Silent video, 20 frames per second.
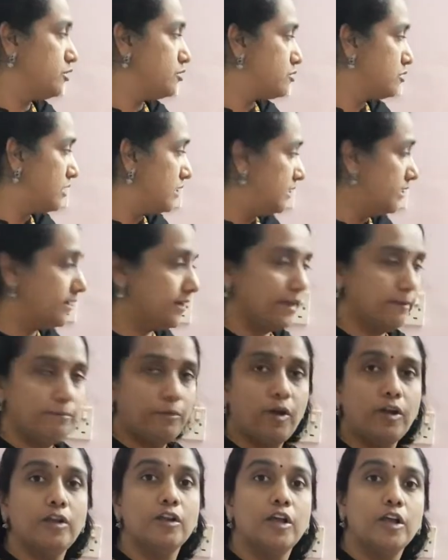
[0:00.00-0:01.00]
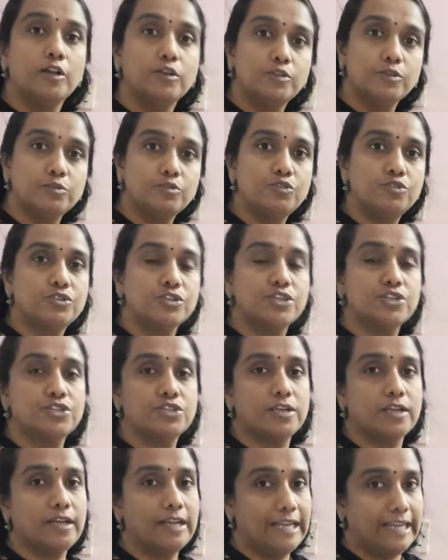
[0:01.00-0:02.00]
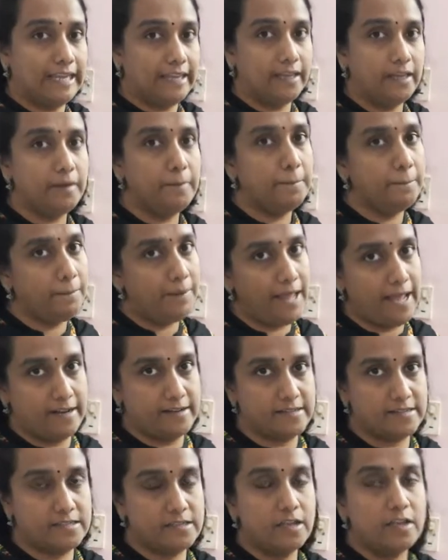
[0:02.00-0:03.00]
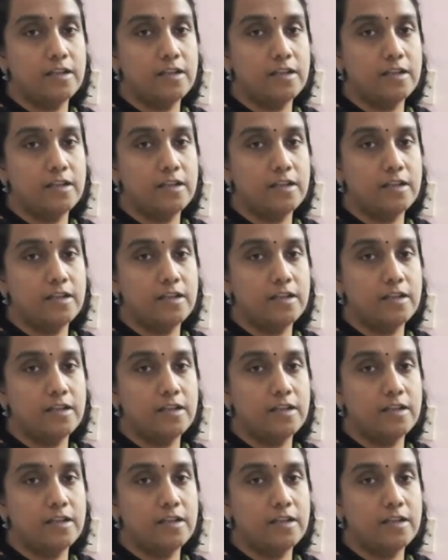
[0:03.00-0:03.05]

to learn about nutrition in plants.